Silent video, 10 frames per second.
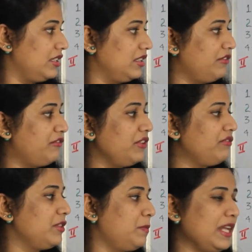the
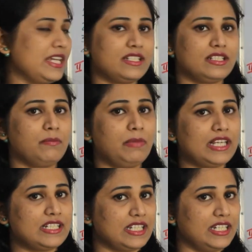fifth
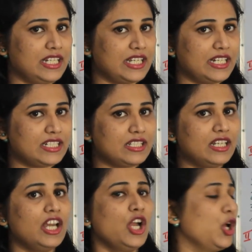place indicates
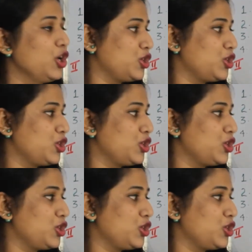the